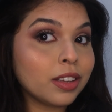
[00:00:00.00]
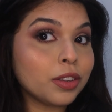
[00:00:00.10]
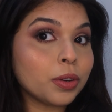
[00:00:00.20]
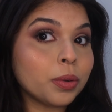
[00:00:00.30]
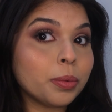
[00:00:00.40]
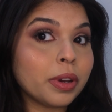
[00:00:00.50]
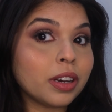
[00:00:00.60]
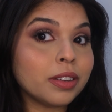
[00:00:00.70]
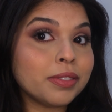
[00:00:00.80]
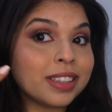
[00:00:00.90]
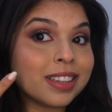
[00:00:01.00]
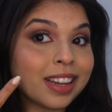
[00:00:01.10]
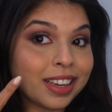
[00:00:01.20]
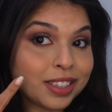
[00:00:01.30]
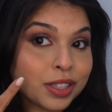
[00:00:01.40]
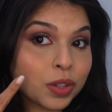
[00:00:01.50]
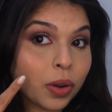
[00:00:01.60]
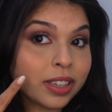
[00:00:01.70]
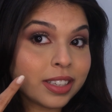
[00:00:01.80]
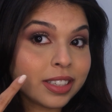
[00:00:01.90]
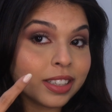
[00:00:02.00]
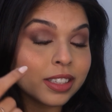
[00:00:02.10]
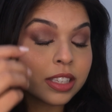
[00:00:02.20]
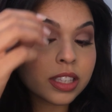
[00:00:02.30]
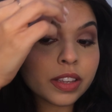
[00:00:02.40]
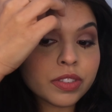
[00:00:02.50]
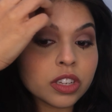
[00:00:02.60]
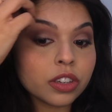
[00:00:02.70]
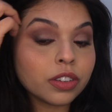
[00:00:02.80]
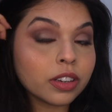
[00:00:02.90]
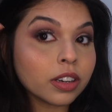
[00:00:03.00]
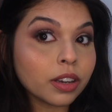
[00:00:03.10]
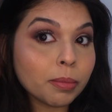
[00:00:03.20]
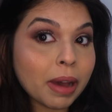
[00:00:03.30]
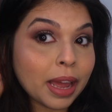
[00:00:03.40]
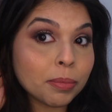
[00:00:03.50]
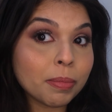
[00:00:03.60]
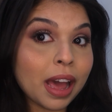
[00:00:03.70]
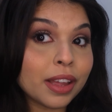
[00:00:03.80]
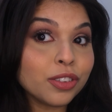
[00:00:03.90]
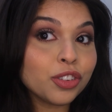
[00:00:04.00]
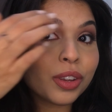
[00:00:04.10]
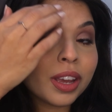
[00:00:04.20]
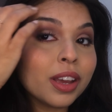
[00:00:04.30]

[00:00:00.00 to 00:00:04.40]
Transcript: you know, uh, when the light is not hitting, this gives a real bad patch